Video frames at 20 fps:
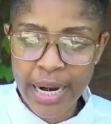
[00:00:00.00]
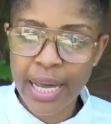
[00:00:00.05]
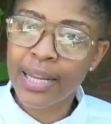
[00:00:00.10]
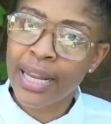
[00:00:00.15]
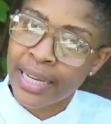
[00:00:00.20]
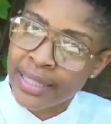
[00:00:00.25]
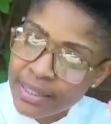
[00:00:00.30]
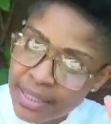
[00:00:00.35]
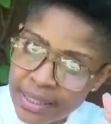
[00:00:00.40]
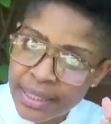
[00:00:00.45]
I
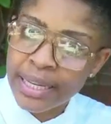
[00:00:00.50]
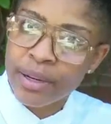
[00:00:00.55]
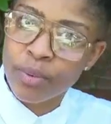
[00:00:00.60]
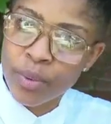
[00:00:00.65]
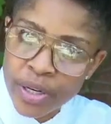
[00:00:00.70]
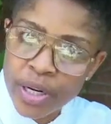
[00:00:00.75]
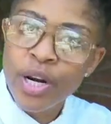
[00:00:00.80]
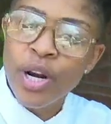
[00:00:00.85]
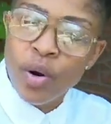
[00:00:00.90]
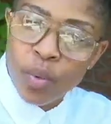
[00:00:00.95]
like to think
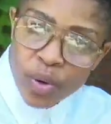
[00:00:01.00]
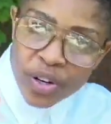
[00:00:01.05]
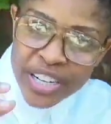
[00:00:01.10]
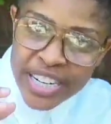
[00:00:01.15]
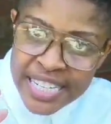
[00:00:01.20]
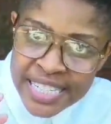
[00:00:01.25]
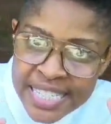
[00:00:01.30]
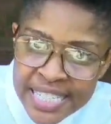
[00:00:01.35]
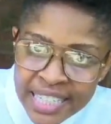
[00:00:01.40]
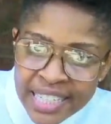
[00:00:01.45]
we're
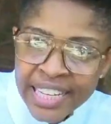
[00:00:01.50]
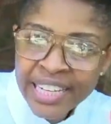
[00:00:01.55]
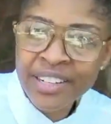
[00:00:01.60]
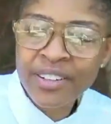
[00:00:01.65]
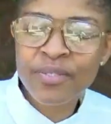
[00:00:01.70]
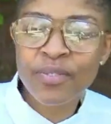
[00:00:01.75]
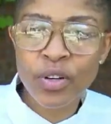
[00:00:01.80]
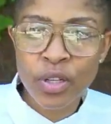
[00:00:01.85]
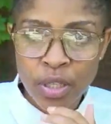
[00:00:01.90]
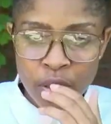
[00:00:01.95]

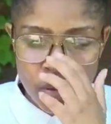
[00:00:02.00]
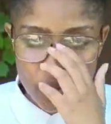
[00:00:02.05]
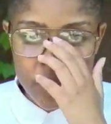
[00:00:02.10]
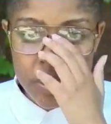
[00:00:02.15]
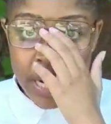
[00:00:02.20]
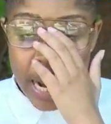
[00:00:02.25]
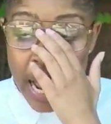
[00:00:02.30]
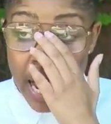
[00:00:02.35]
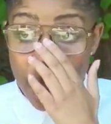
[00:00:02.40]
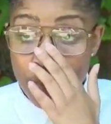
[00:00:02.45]
insulated for a little
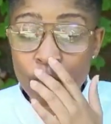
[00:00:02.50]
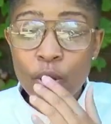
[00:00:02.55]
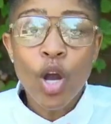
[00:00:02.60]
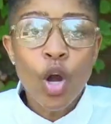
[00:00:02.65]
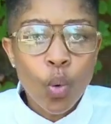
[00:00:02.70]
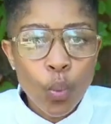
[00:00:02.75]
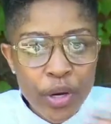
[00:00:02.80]
time.